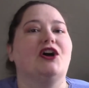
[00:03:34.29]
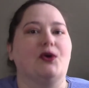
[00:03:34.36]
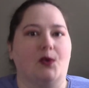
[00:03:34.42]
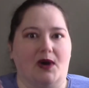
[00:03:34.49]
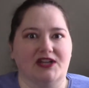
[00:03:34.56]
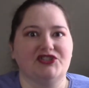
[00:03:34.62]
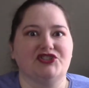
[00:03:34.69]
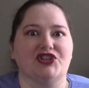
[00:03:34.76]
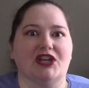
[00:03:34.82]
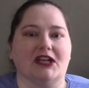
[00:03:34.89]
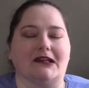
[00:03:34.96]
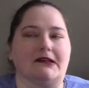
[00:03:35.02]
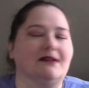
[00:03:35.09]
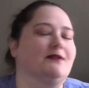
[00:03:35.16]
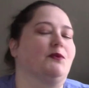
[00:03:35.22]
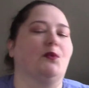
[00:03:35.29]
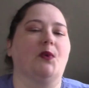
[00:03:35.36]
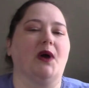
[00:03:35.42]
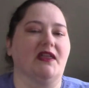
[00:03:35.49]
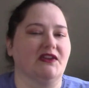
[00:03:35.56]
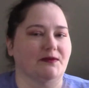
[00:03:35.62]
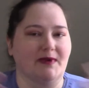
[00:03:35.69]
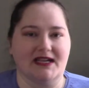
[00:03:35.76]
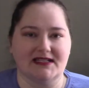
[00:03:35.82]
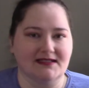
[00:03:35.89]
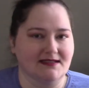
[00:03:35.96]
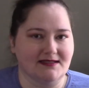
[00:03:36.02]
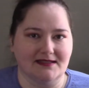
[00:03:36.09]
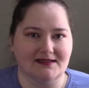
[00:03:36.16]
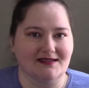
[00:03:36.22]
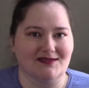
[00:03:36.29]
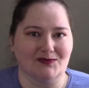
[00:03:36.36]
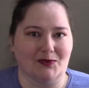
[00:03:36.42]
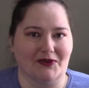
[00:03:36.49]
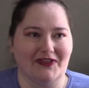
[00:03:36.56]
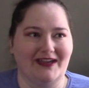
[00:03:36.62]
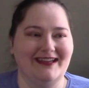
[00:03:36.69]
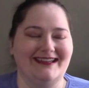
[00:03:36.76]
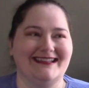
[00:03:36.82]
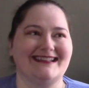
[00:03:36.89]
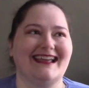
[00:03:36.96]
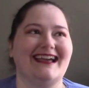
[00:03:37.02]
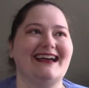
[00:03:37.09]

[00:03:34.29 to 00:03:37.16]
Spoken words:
question whether my existence is worth it.